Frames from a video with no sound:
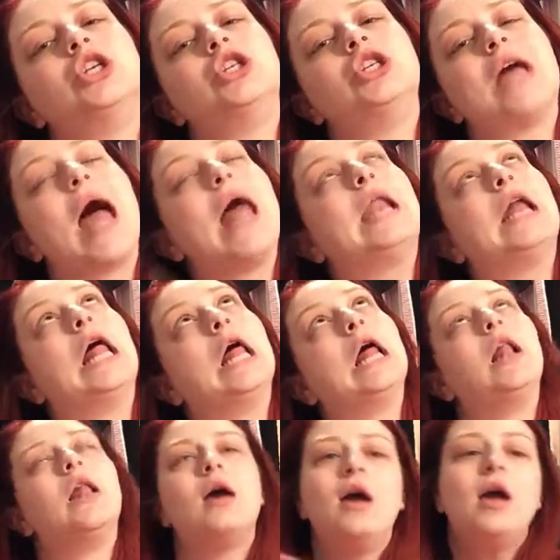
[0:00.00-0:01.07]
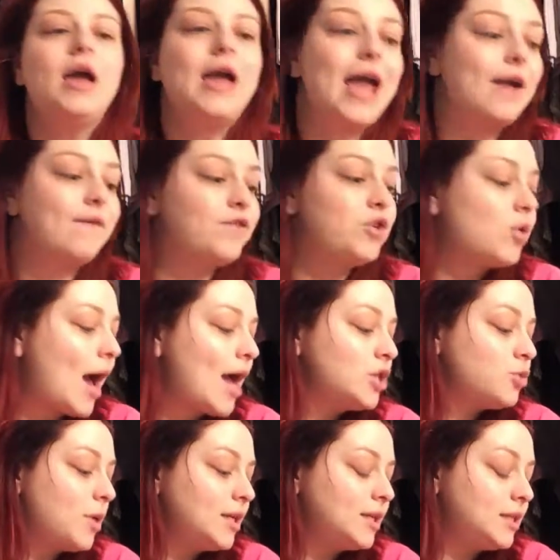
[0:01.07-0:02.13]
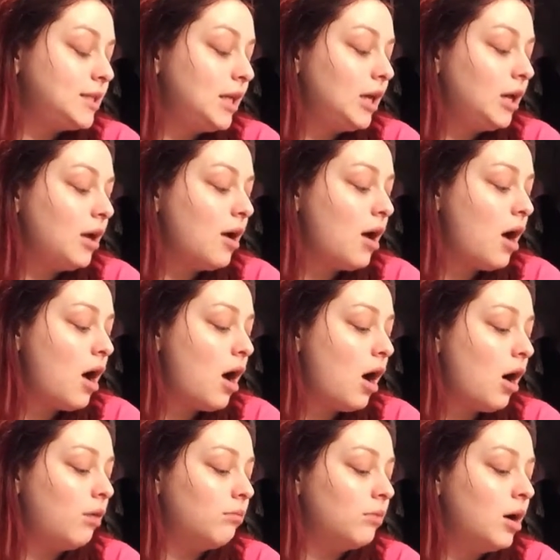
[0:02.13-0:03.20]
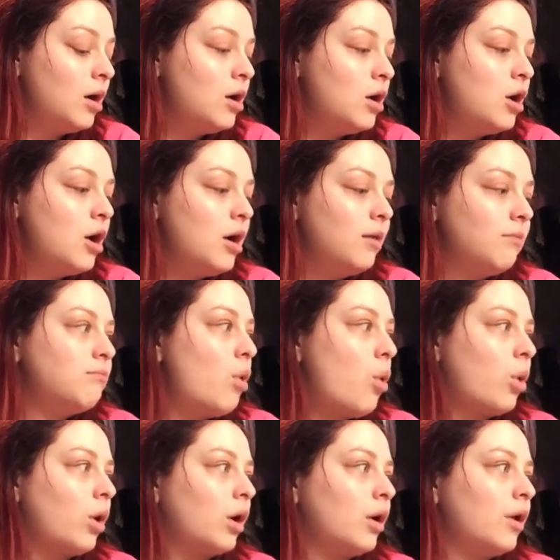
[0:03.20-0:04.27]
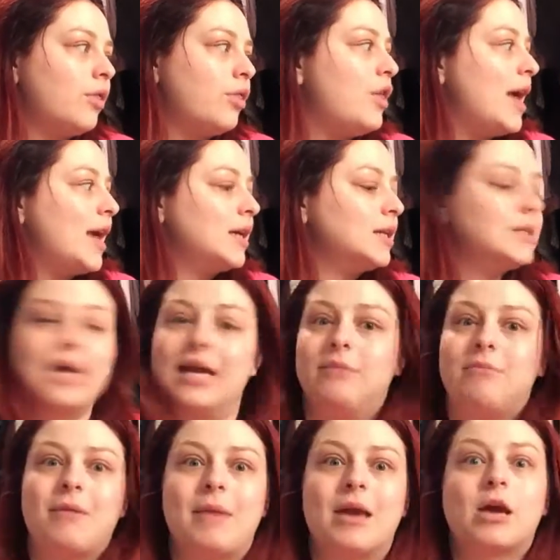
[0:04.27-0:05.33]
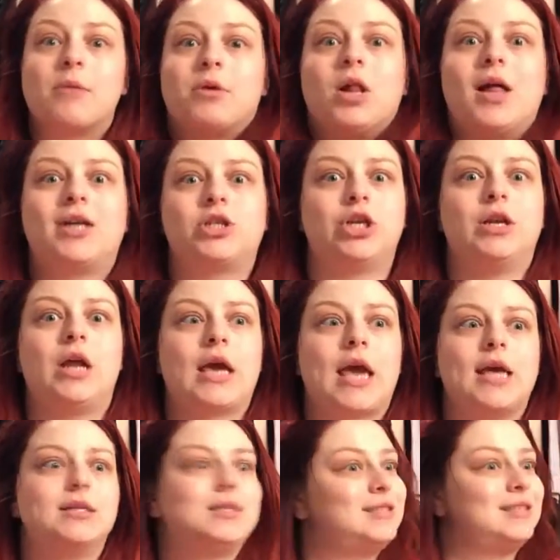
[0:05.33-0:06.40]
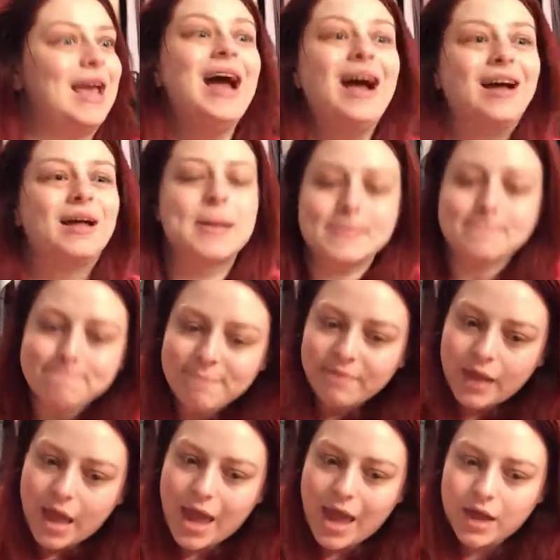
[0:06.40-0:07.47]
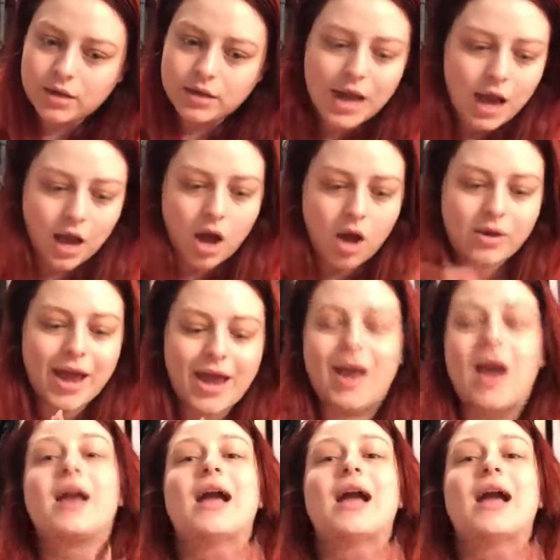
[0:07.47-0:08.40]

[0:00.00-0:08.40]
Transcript: channel if you guys want to see more things in my makeup collection, I guess. Yeah. And yeah, okay,